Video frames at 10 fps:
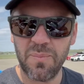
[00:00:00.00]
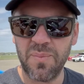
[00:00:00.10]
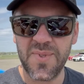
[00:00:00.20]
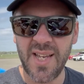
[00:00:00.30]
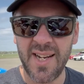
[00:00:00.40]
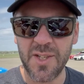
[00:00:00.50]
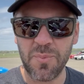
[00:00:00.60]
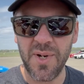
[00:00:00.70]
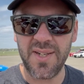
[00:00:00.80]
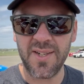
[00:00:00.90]
settings
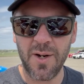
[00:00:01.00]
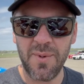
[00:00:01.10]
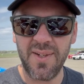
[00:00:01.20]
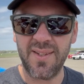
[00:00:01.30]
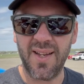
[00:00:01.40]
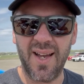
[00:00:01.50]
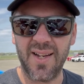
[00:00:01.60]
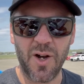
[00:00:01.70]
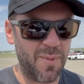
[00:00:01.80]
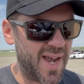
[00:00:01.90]
predetermined,
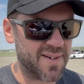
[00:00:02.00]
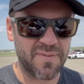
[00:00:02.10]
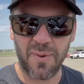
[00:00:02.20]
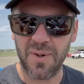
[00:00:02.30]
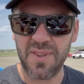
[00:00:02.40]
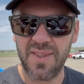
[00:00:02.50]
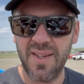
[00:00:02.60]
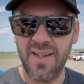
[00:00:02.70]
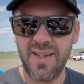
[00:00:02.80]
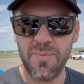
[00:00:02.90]
go back and forth
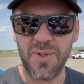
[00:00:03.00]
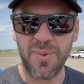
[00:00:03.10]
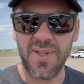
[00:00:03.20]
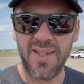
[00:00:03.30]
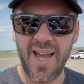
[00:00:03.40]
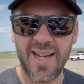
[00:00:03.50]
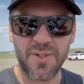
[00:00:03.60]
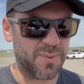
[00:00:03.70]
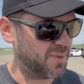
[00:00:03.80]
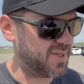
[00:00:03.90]
in between the
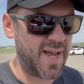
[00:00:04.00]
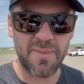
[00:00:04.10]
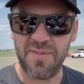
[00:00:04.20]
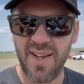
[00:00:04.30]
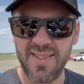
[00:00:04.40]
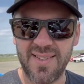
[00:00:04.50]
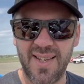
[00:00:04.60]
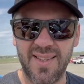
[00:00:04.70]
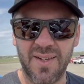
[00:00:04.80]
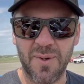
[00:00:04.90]
actual timed events
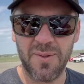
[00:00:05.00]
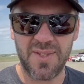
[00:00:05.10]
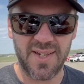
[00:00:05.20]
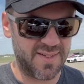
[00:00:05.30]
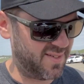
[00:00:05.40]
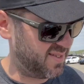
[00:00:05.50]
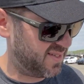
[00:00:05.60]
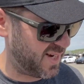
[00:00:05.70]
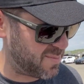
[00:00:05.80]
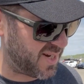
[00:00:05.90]
and the road sections.
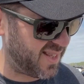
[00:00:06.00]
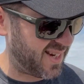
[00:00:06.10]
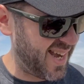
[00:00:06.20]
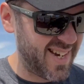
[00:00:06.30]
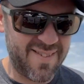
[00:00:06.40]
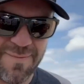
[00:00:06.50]
James, anything to add?